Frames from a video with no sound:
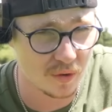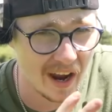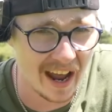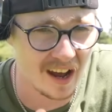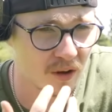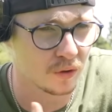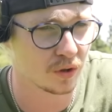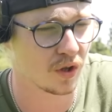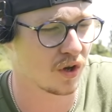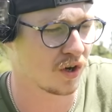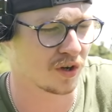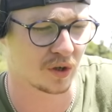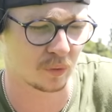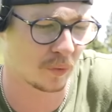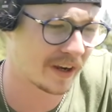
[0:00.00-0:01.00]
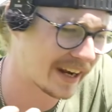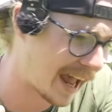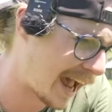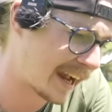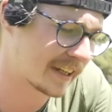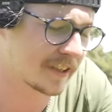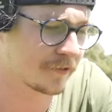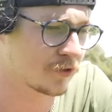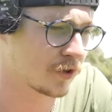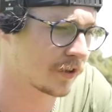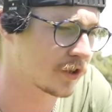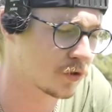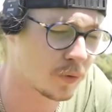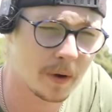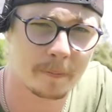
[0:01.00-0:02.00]
how long, what active
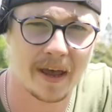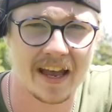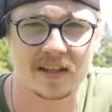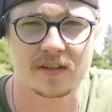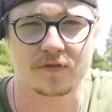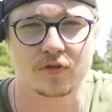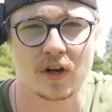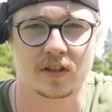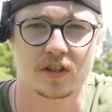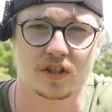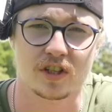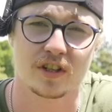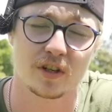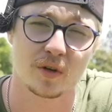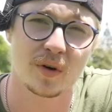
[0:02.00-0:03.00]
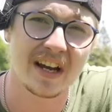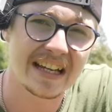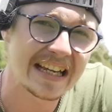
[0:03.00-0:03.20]
stretches, what passive stretches to do,